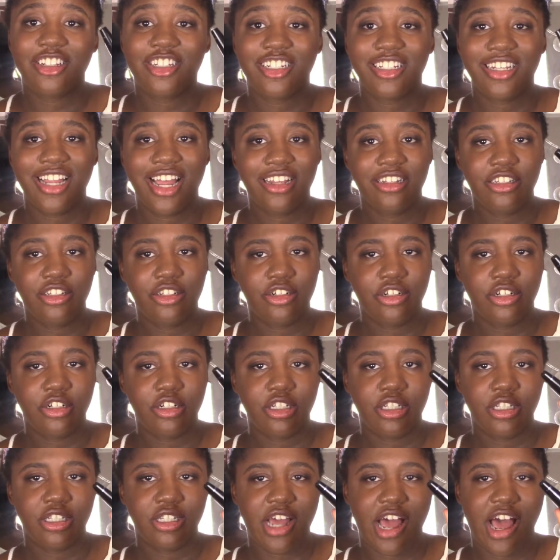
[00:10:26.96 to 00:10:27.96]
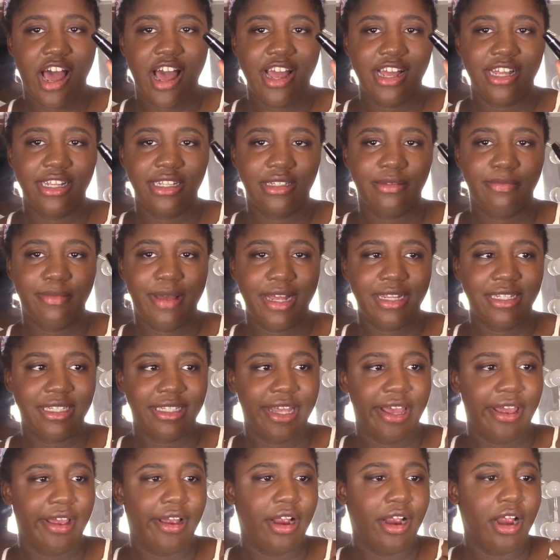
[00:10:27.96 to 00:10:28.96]
Tester Size
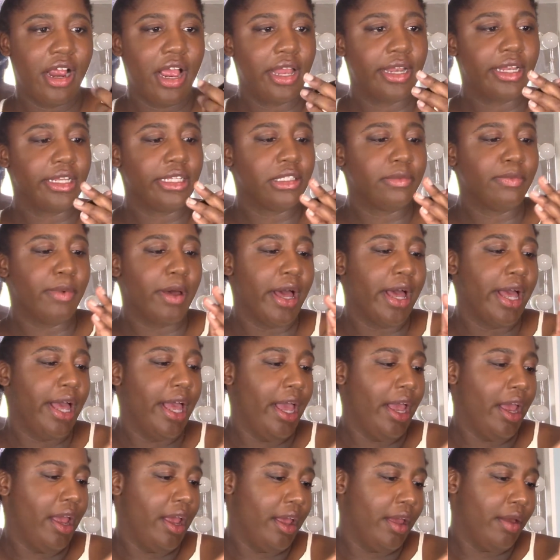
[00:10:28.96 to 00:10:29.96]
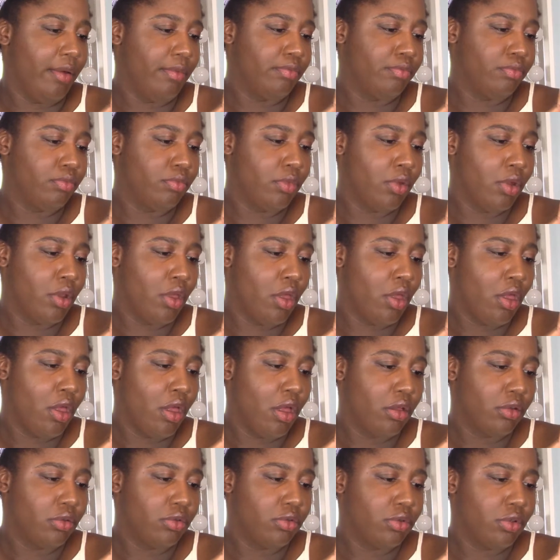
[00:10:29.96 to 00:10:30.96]
Mascara, and it's by
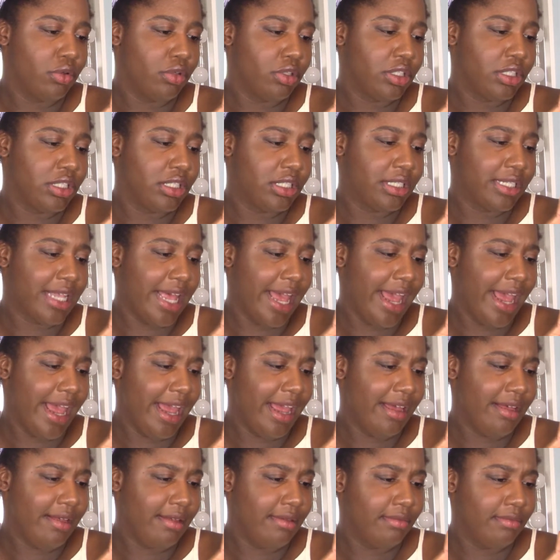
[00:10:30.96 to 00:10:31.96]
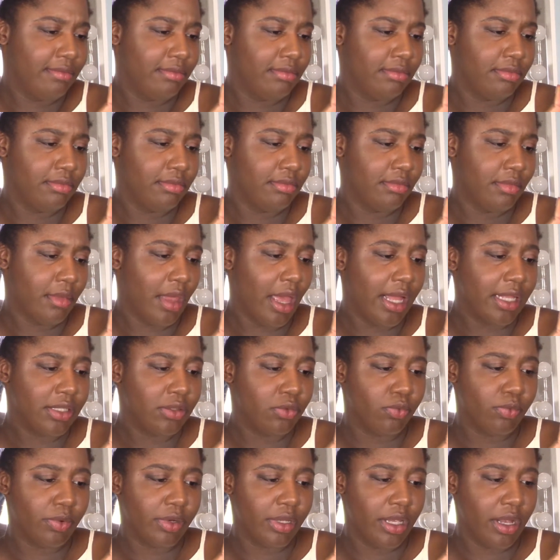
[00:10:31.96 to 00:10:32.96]
Dose.
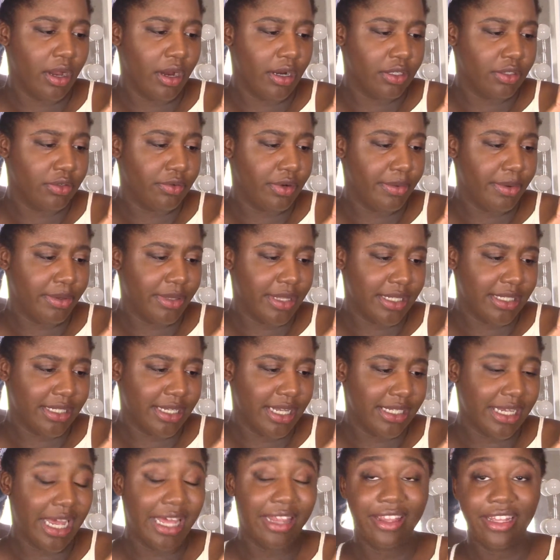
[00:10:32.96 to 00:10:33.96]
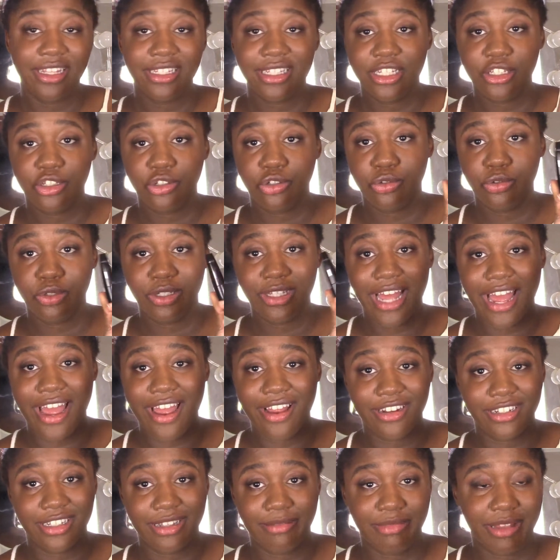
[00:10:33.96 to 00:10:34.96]
It's really hard to read what that says. I think it says Dose
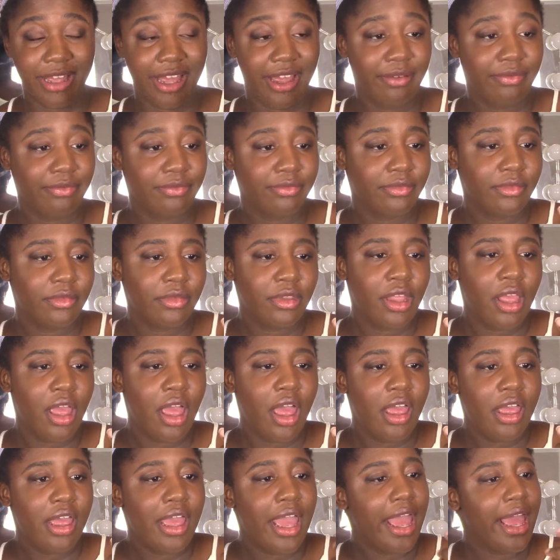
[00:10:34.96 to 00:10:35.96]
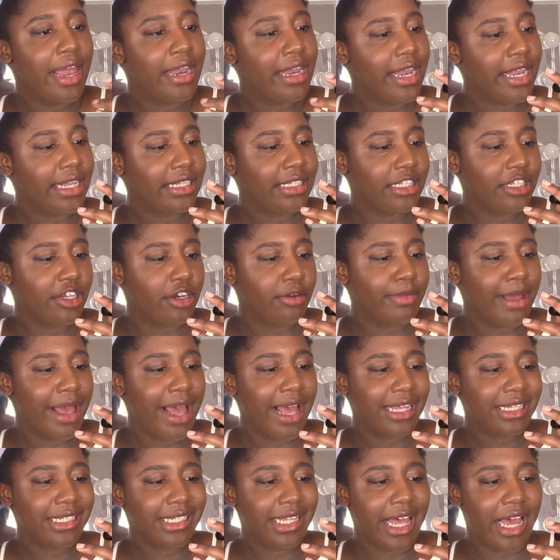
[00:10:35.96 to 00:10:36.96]
or something. And it's their
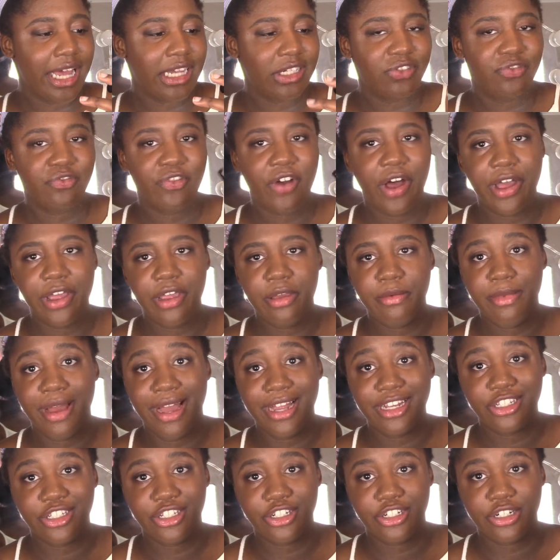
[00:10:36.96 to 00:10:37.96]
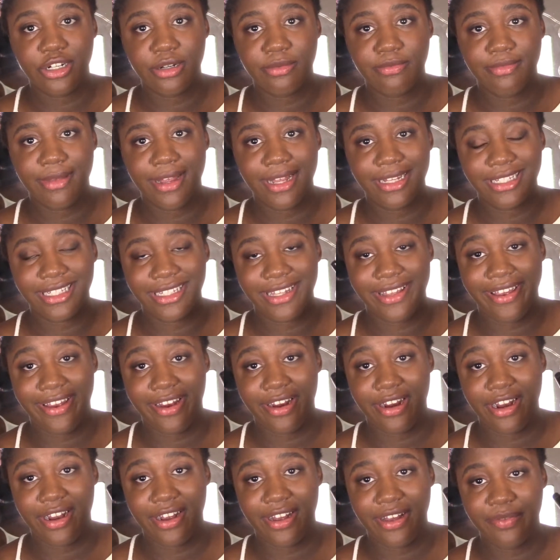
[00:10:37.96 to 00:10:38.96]
Max Lash Volumizer
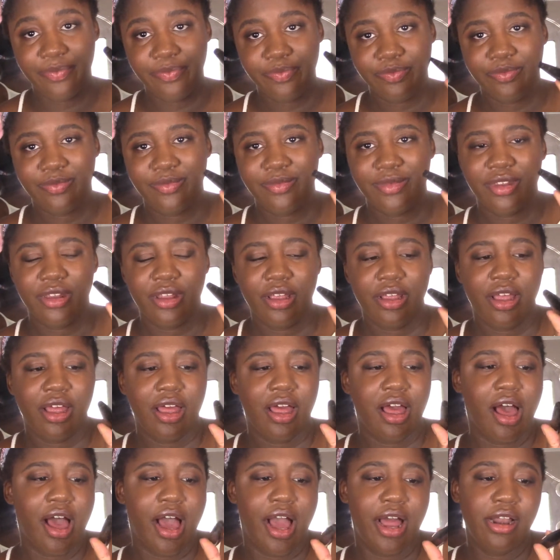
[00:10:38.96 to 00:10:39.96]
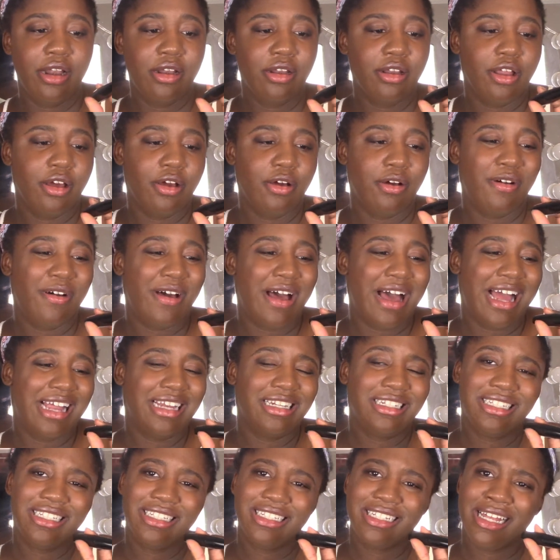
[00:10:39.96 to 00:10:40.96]
Mascara. I don't know, I
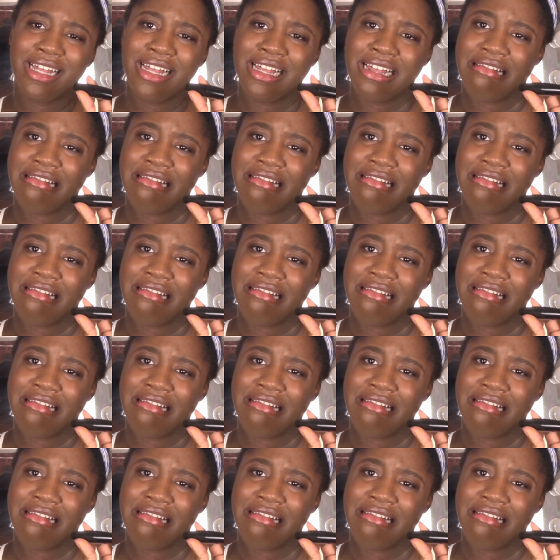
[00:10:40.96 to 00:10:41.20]
just